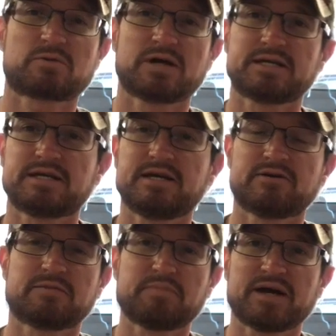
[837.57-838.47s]
where I could
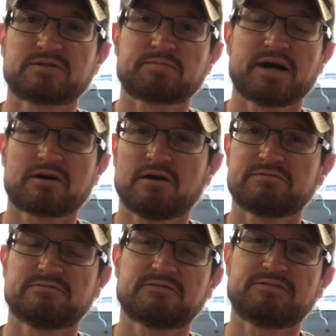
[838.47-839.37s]
hear it bounce back
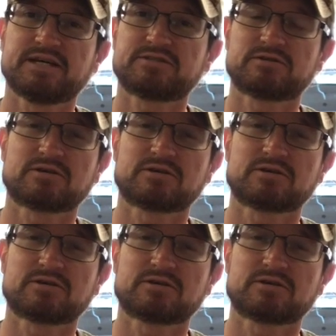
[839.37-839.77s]
off of a fence